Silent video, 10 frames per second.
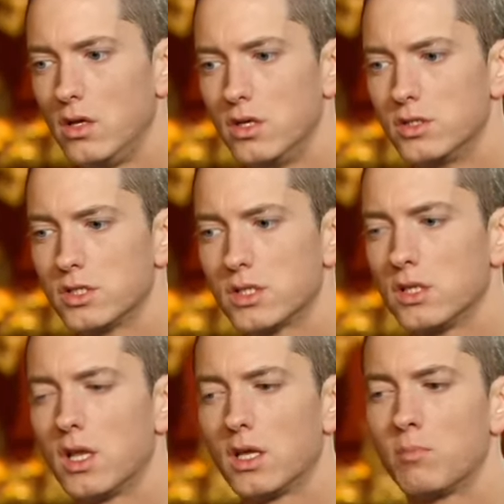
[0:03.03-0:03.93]
it
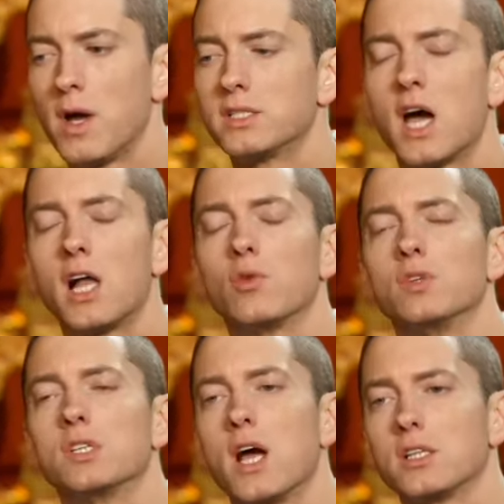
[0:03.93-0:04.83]
just, they, my
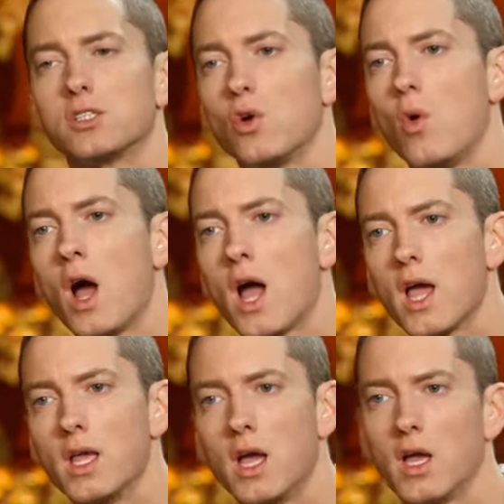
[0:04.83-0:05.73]
tolerance got so
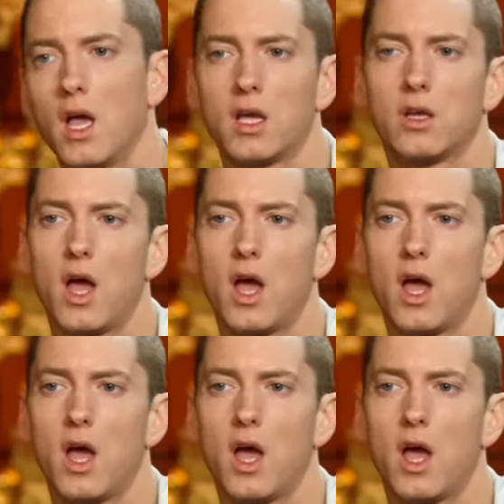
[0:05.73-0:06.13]
high and I,